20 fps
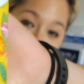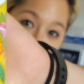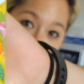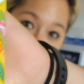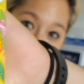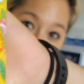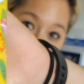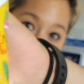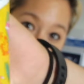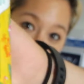I
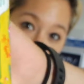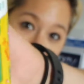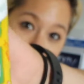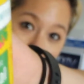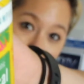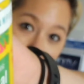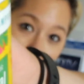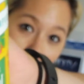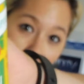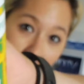know the
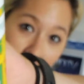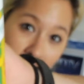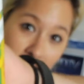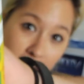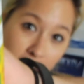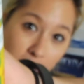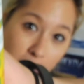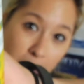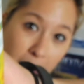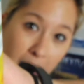light's glaring a
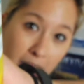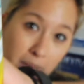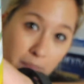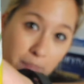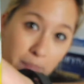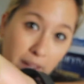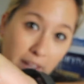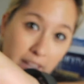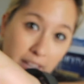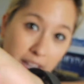little bit,
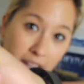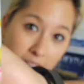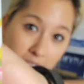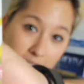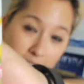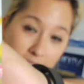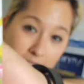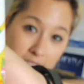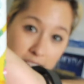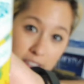but
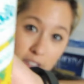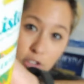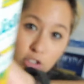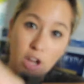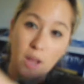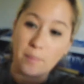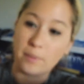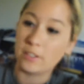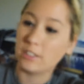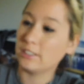this is the
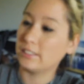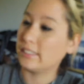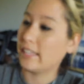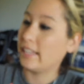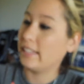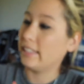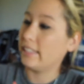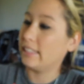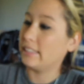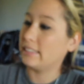tropical
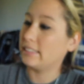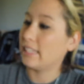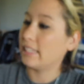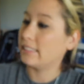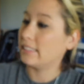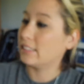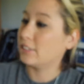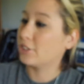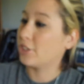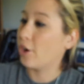scent. It
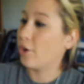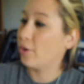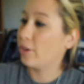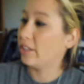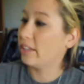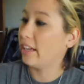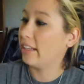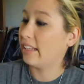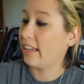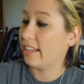says it's
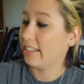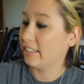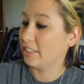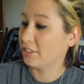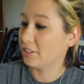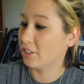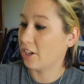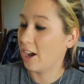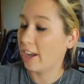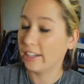coconut and
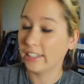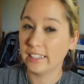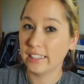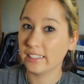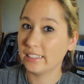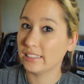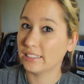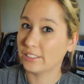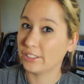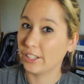
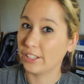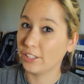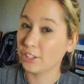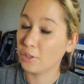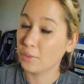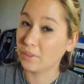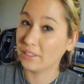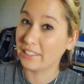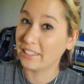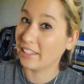exotic, so I
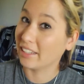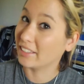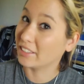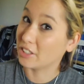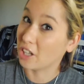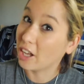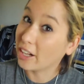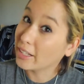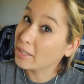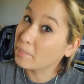don't know what the
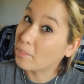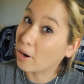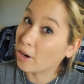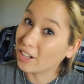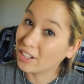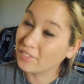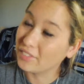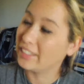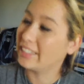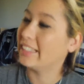exotic
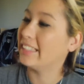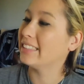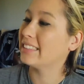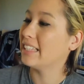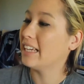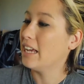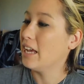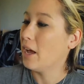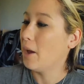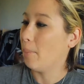part of it
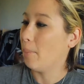is,